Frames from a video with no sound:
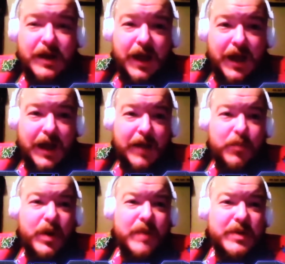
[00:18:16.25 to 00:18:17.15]

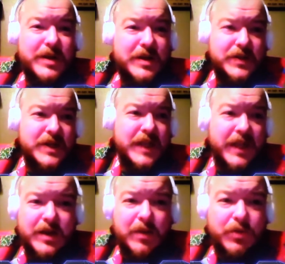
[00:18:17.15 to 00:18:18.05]
But I've been to Disneyland
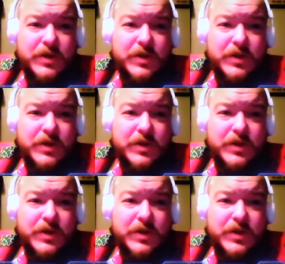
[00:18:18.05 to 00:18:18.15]
a couple of